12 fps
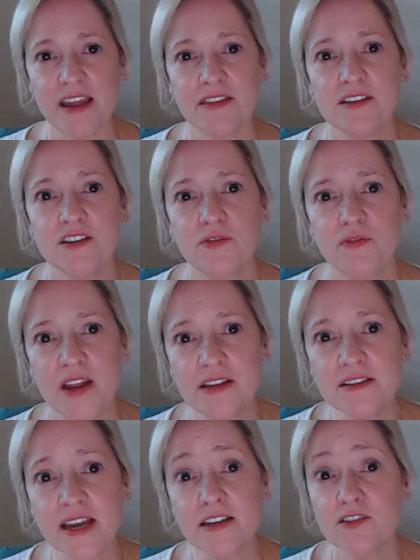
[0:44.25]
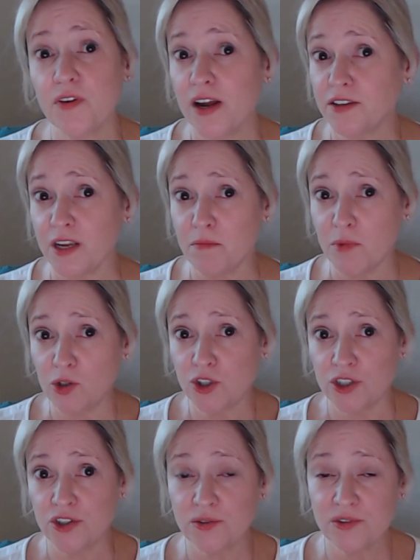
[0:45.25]
and the defense has filed a
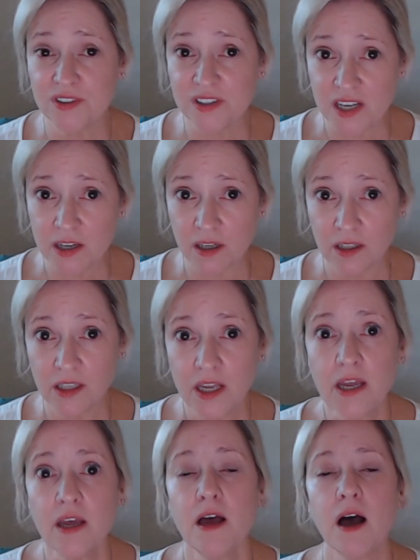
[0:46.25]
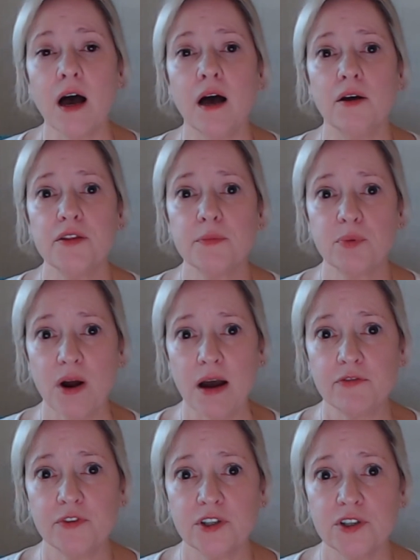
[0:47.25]
motion to seal the
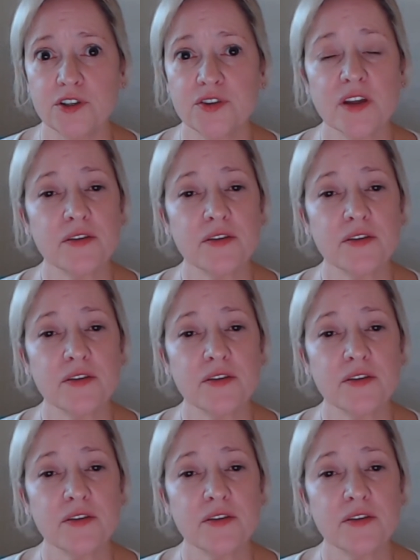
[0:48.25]
proffers.